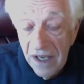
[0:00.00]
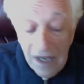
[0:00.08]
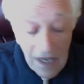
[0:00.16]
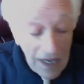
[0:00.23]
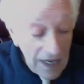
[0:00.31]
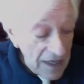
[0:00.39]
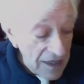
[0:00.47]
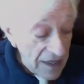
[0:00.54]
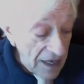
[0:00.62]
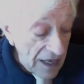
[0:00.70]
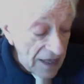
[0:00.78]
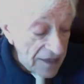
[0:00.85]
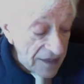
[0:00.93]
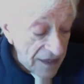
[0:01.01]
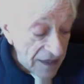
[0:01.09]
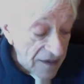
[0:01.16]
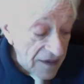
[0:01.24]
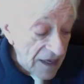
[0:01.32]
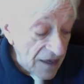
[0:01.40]
And I
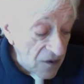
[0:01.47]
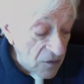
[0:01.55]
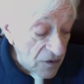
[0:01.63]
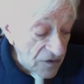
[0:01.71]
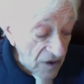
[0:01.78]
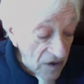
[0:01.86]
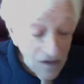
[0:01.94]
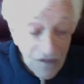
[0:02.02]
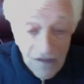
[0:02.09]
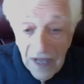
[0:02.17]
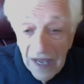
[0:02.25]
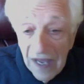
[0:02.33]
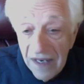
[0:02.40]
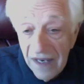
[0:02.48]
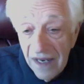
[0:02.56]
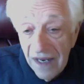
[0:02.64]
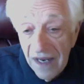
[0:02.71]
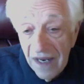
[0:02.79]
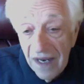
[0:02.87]
think the end result of that
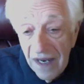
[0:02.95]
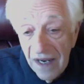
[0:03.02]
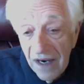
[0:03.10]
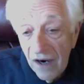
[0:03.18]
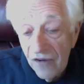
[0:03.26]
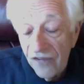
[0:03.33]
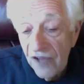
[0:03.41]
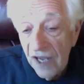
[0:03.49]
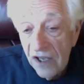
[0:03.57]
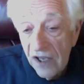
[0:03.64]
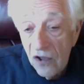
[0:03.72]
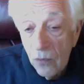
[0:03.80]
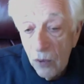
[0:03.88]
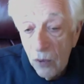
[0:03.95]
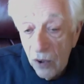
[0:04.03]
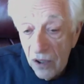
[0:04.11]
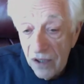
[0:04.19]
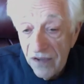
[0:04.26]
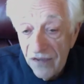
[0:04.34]
in our secular
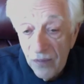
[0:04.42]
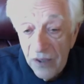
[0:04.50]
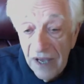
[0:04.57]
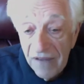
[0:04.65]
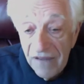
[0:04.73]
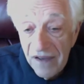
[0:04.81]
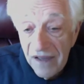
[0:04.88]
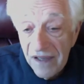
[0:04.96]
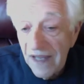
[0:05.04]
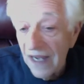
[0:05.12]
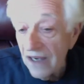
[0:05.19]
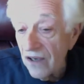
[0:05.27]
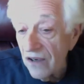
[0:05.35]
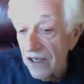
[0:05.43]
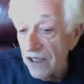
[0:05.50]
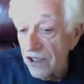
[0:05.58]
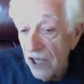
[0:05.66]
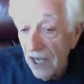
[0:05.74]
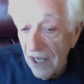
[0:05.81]
world is we haven't done that good a
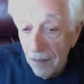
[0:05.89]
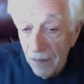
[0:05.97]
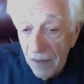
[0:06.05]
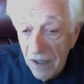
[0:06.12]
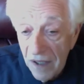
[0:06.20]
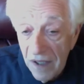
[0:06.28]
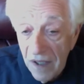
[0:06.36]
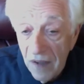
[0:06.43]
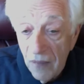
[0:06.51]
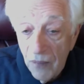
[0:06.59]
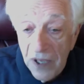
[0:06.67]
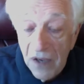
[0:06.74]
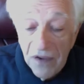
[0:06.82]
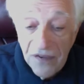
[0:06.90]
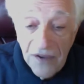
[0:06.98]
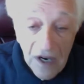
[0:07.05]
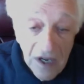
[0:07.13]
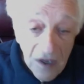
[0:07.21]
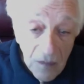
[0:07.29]
job, because
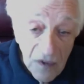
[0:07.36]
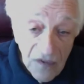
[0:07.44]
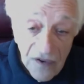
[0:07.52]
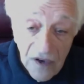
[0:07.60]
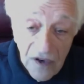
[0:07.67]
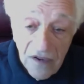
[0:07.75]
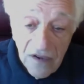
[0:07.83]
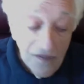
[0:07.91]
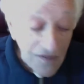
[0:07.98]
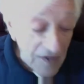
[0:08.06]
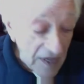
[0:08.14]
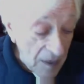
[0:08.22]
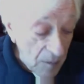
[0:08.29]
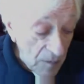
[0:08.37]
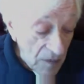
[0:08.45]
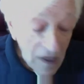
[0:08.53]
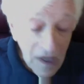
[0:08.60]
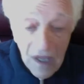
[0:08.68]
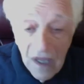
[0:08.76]
arguments aren't the same
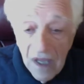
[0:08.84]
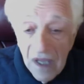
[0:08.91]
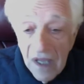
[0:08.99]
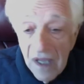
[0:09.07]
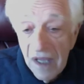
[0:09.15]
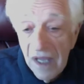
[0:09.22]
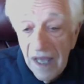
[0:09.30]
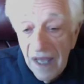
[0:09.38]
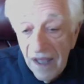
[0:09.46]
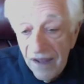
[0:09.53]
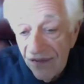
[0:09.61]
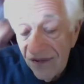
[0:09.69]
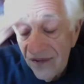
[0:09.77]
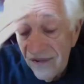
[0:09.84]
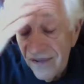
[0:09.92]
as